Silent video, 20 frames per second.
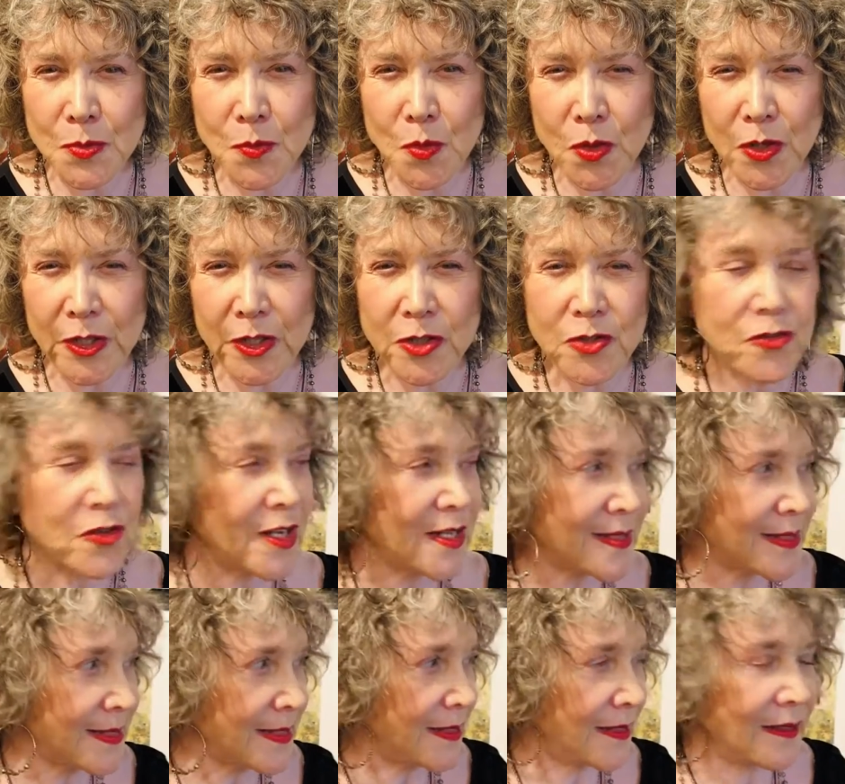more
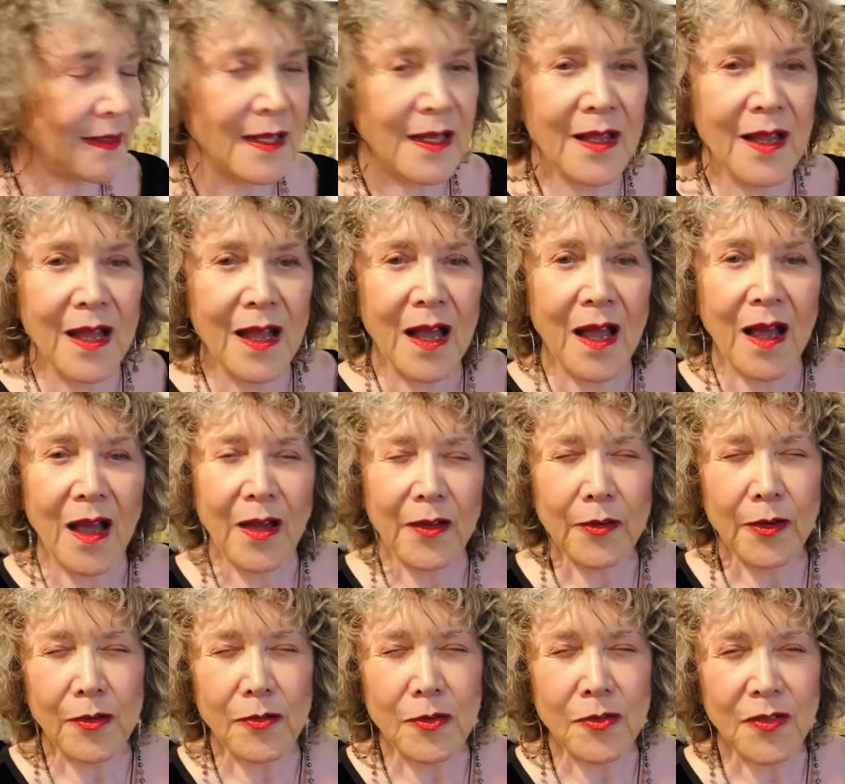interesting.
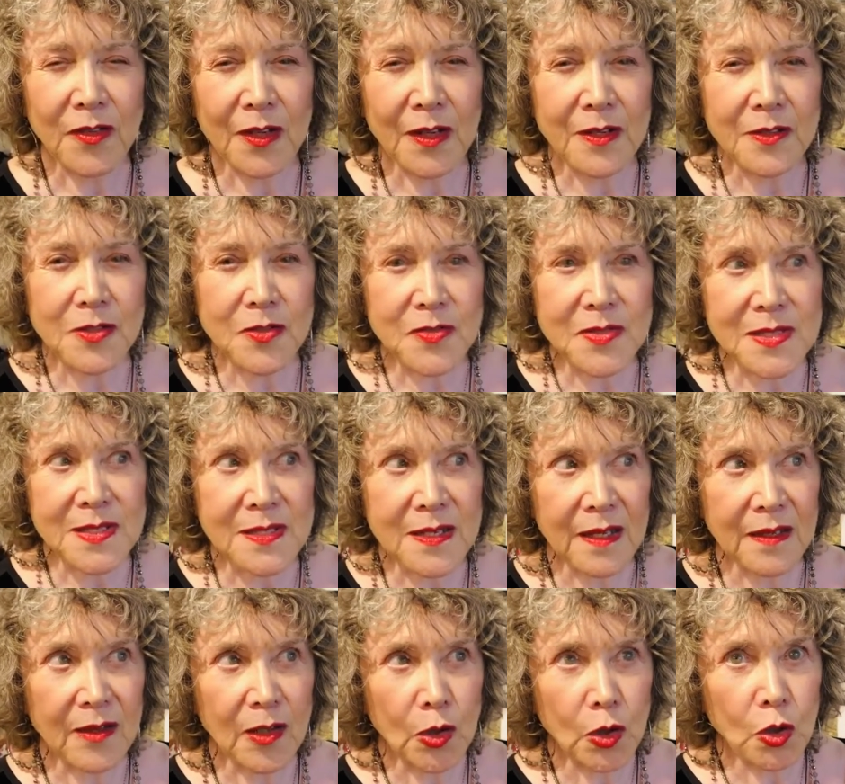Another thing I do is
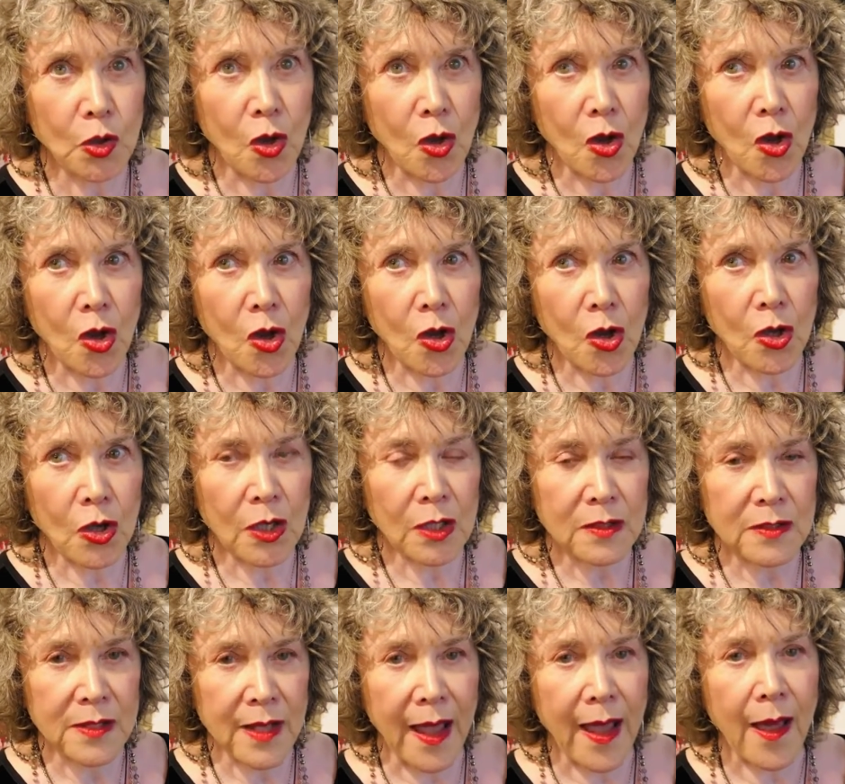take a long
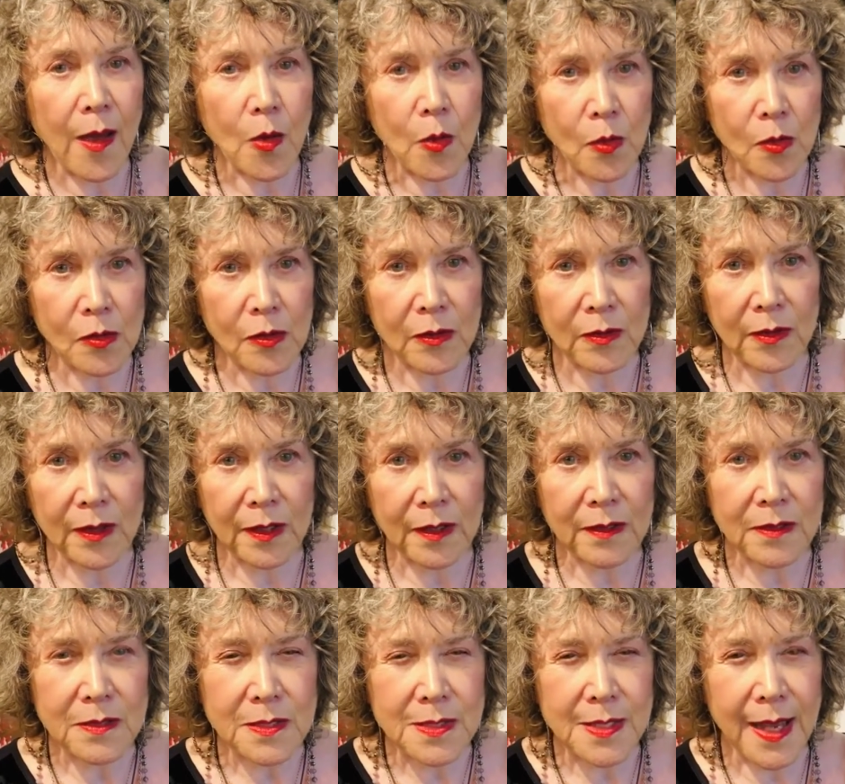dowel
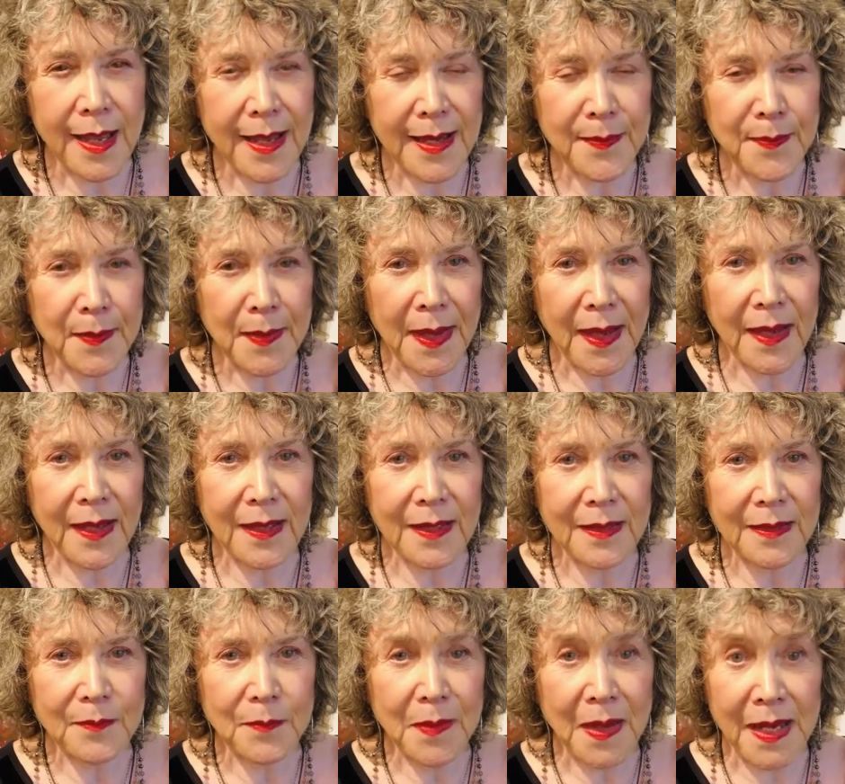and tape
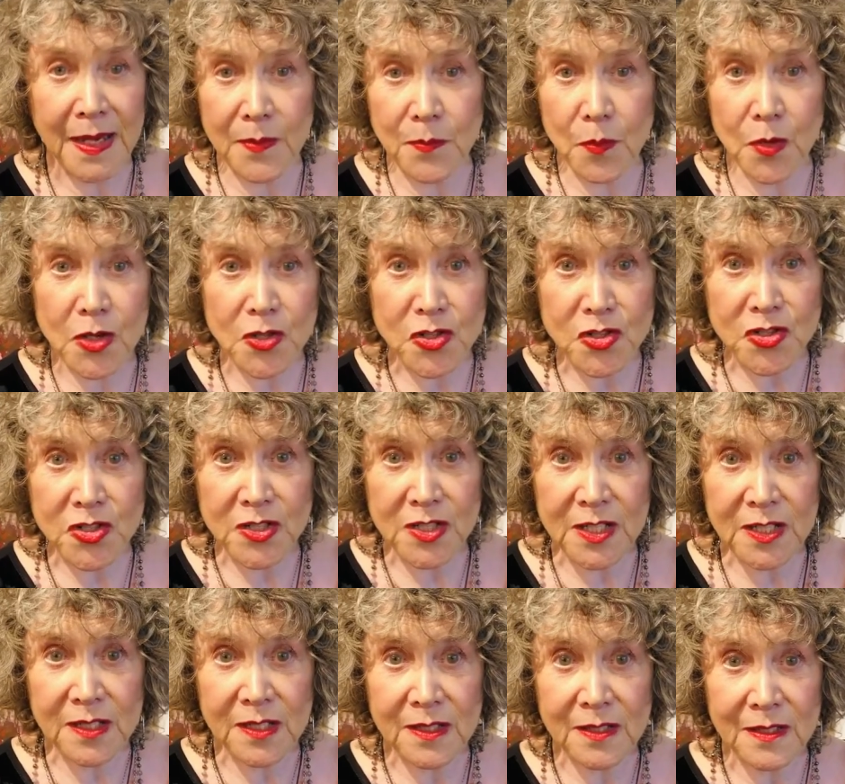a paintbrush to
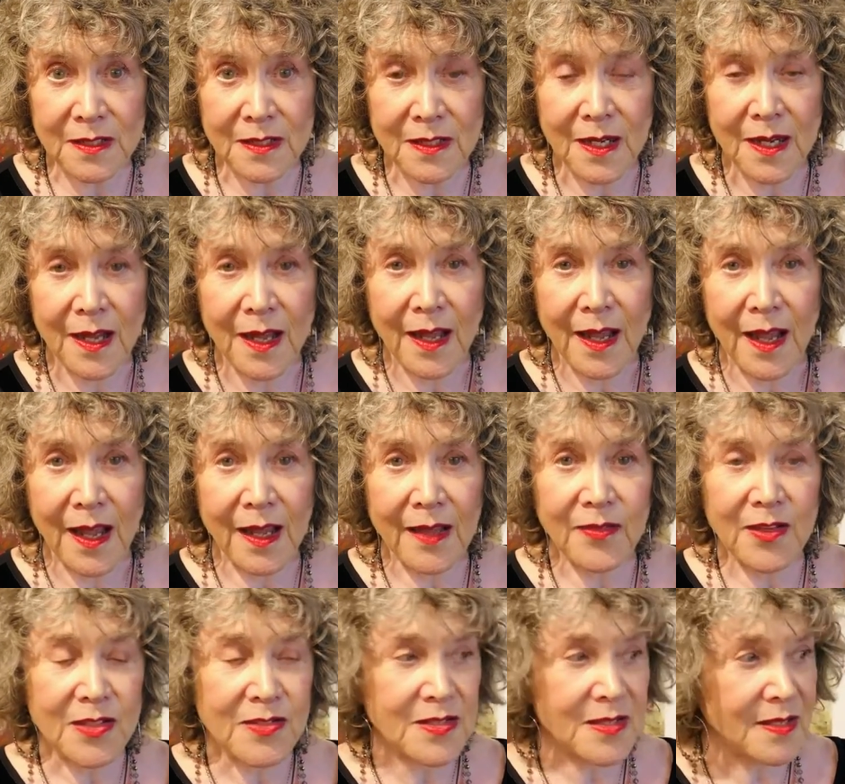the end, and
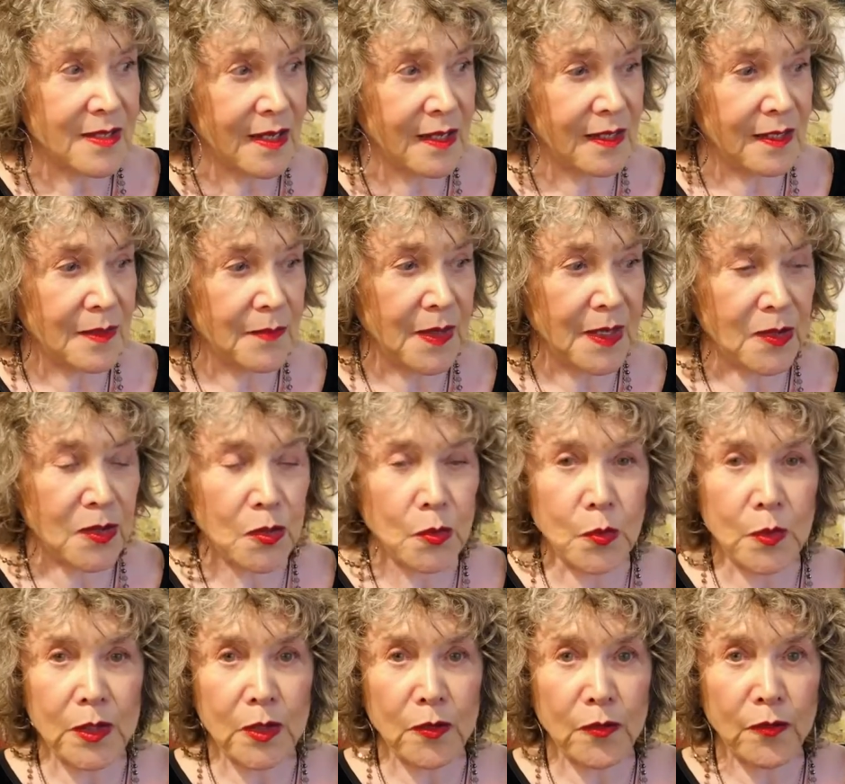then stand about
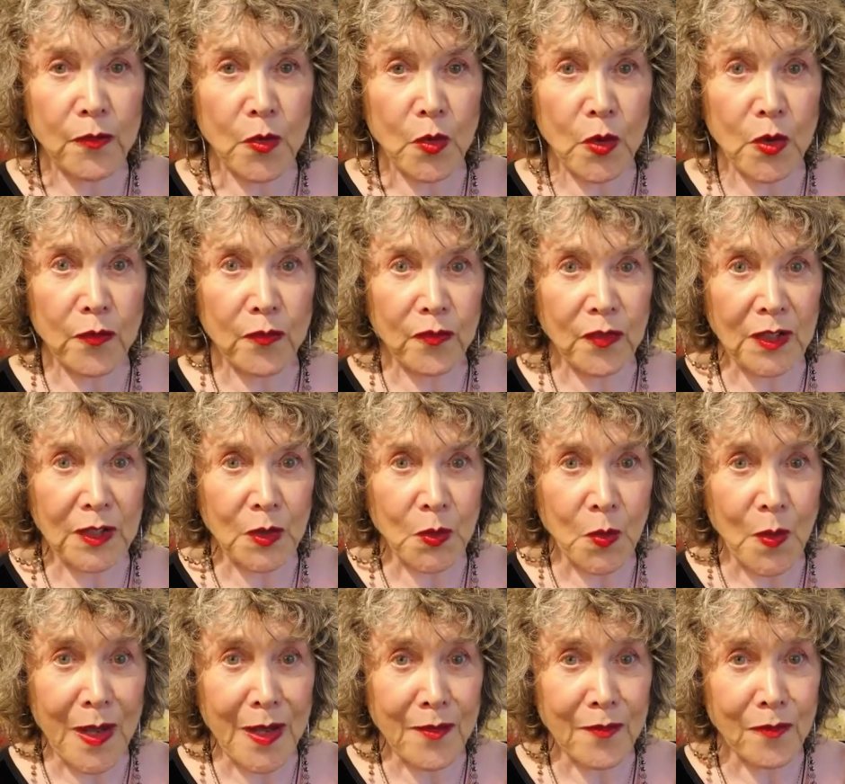3 or 4 feet
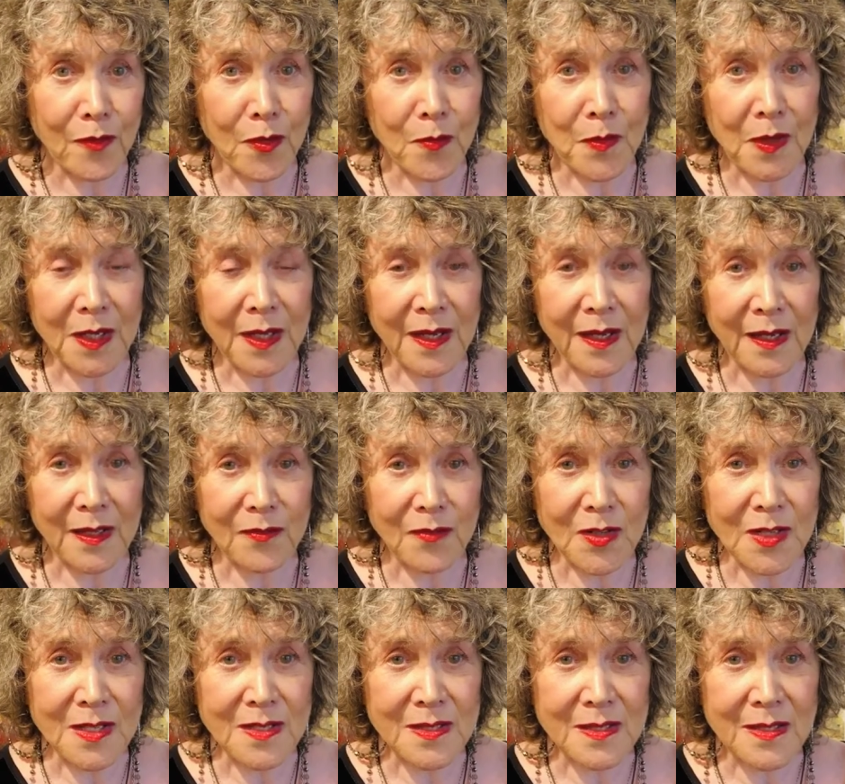away from the
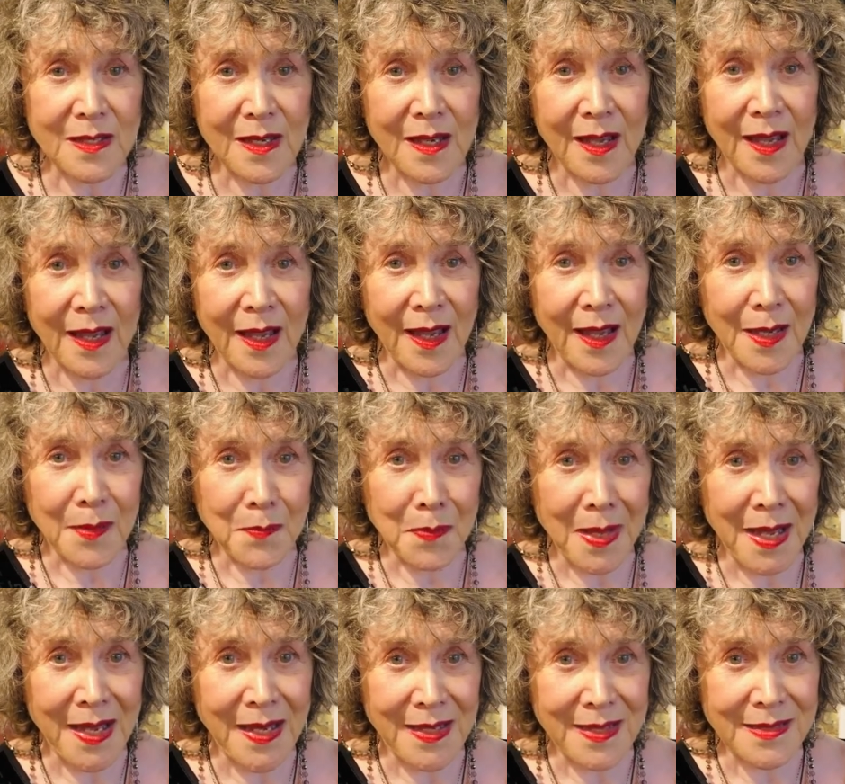canvas and
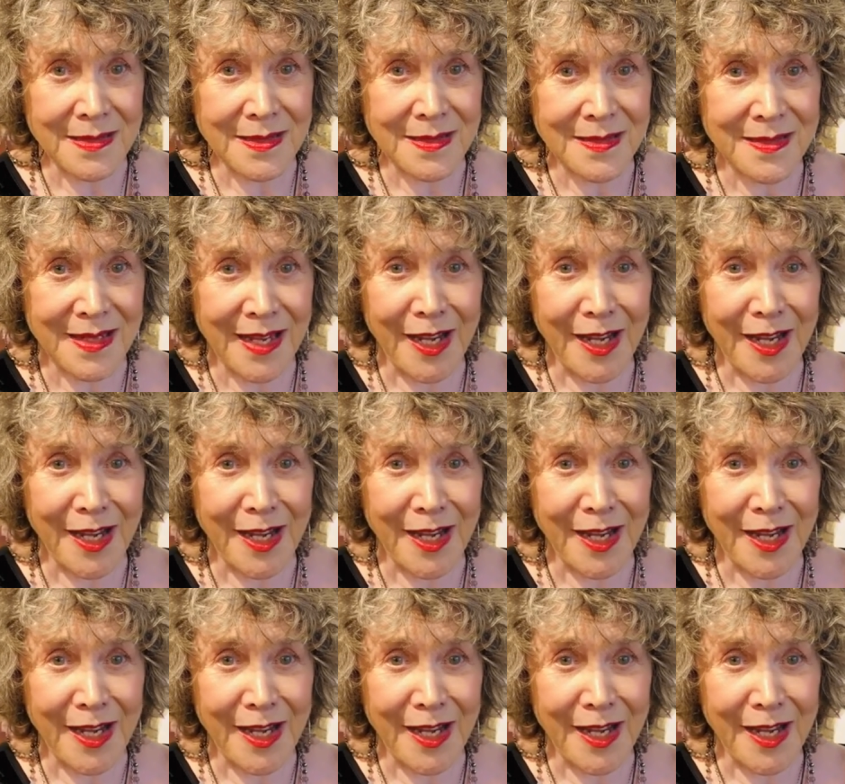paint.